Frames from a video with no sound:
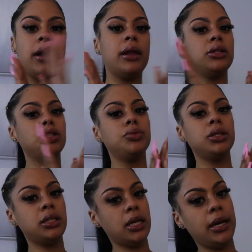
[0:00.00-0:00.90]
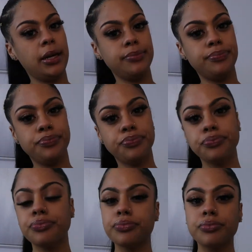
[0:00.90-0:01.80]
And I just want to say,
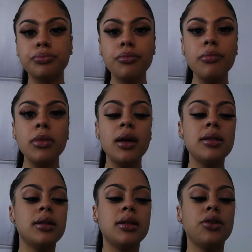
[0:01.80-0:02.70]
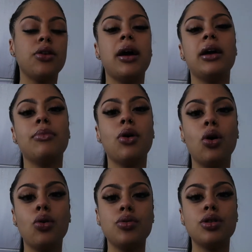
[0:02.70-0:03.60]
sister, I am
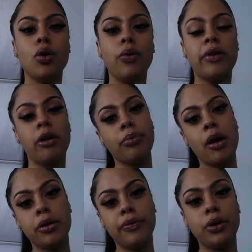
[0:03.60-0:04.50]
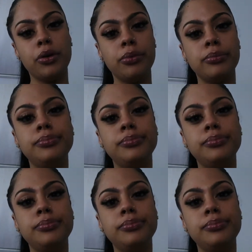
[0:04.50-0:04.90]
oh so very proud of you.